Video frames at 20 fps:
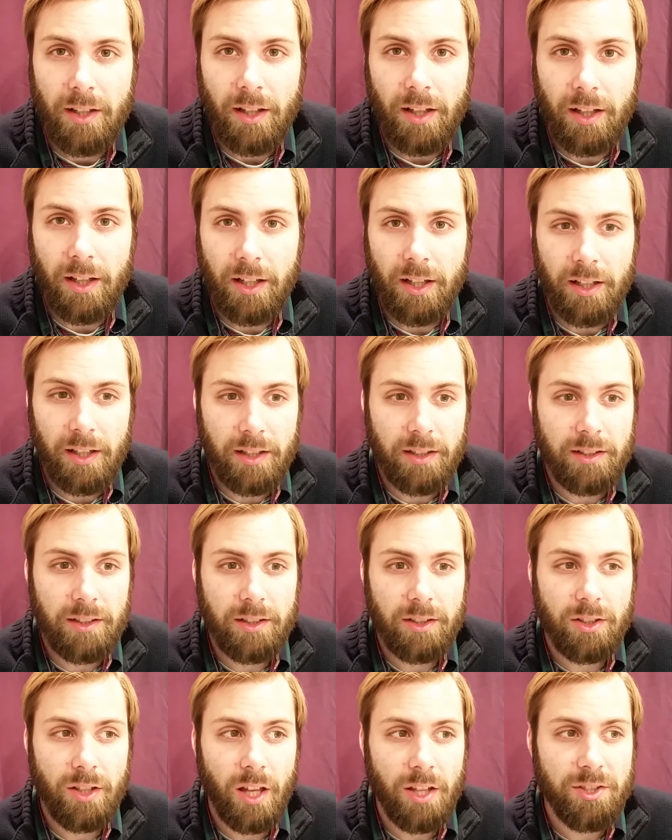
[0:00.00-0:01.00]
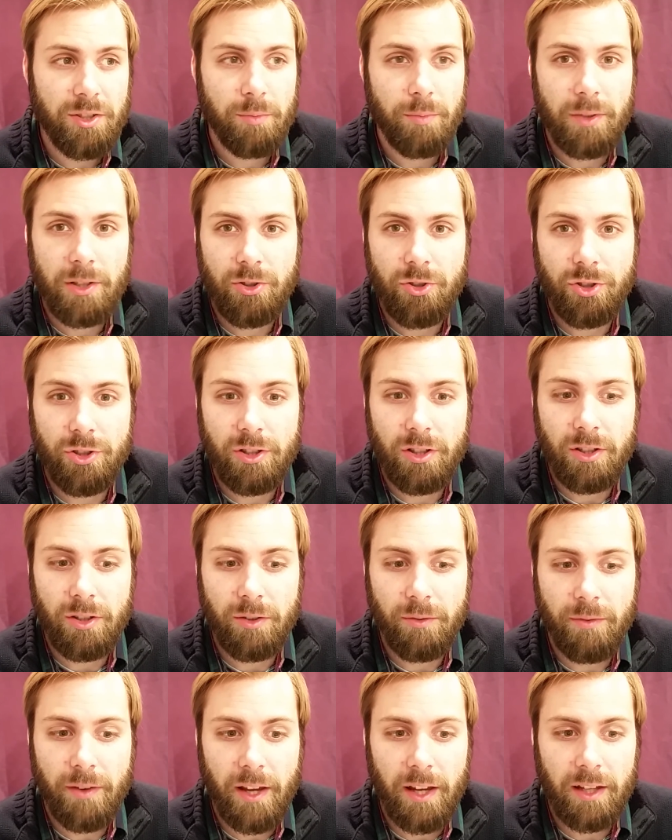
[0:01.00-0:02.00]
And then not to mention
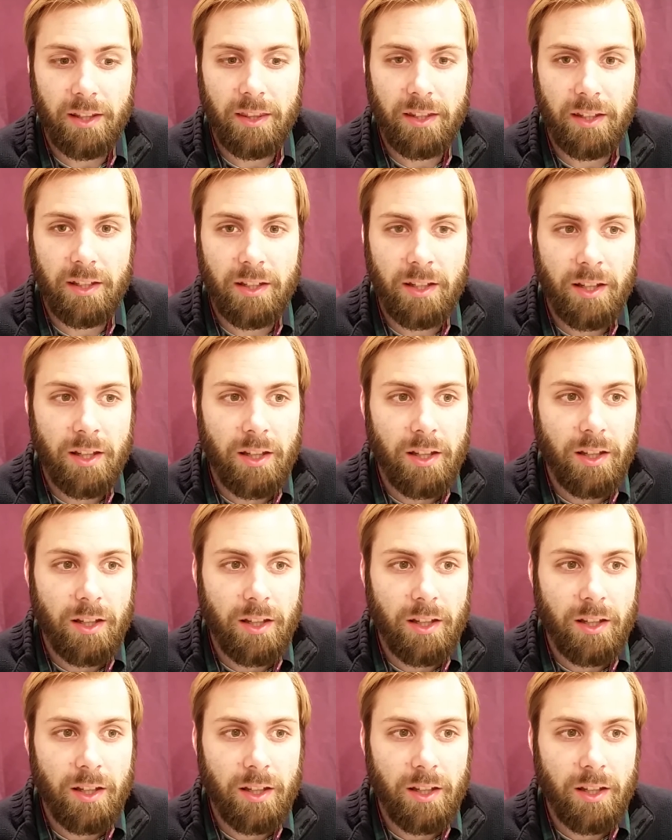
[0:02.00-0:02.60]
the fact that